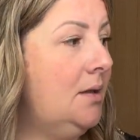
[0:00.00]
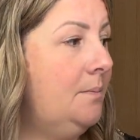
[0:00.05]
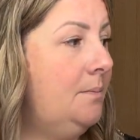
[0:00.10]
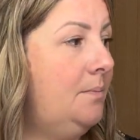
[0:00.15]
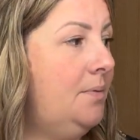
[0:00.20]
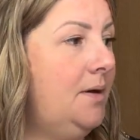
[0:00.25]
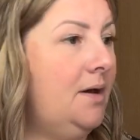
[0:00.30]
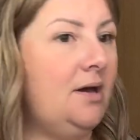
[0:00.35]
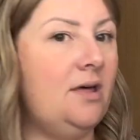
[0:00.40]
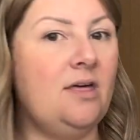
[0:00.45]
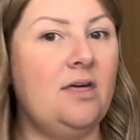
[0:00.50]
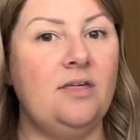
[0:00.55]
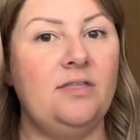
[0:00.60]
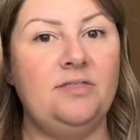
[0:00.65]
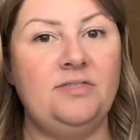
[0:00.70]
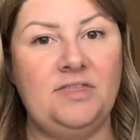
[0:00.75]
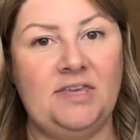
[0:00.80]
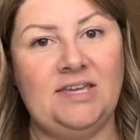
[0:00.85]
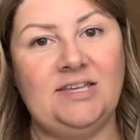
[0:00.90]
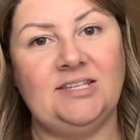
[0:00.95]
But
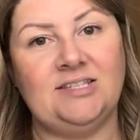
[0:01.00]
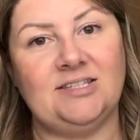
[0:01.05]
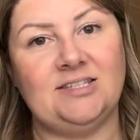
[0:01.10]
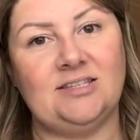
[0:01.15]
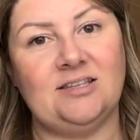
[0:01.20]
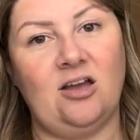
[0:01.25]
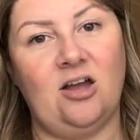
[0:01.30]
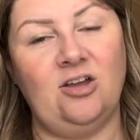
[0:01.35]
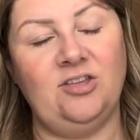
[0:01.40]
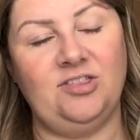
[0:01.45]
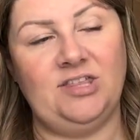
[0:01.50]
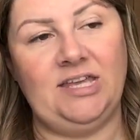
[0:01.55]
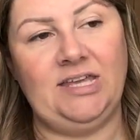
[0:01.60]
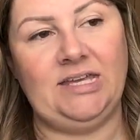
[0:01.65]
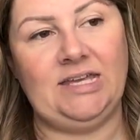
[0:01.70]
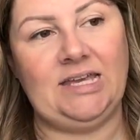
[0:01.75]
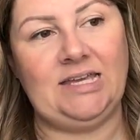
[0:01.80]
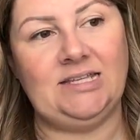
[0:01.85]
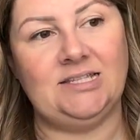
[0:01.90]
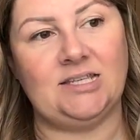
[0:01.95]
this, I
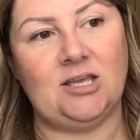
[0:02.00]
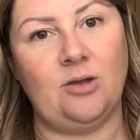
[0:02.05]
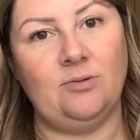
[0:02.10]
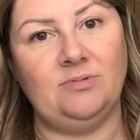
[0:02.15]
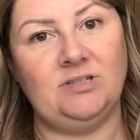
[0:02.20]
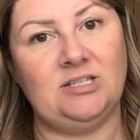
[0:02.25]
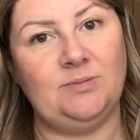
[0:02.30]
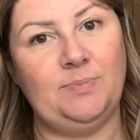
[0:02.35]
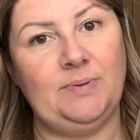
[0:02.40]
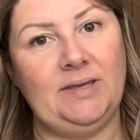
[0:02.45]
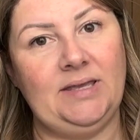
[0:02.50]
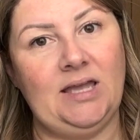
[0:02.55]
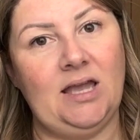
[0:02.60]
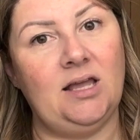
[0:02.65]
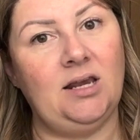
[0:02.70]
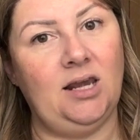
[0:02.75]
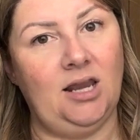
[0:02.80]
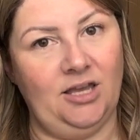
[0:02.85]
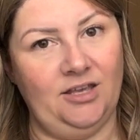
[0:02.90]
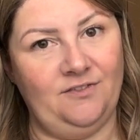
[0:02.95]
think, is going to be
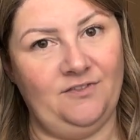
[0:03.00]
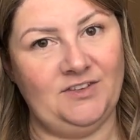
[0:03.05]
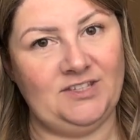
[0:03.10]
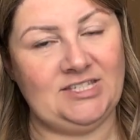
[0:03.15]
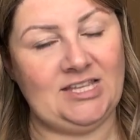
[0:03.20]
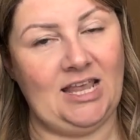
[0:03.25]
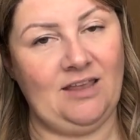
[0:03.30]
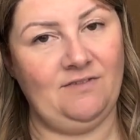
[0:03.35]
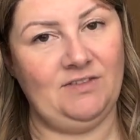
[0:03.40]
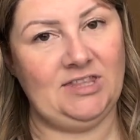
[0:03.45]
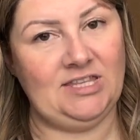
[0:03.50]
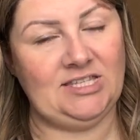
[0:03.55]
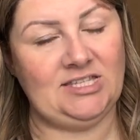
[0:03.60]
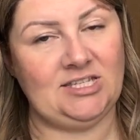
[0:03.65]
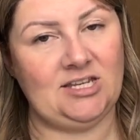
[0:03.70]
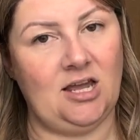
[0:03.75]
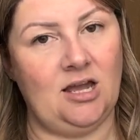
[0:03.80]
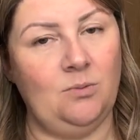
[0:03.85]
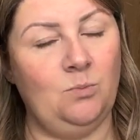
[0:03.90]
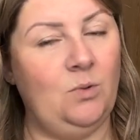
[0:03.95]
a lifesaver this
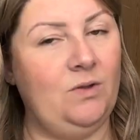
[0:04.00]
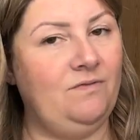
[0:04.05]
time.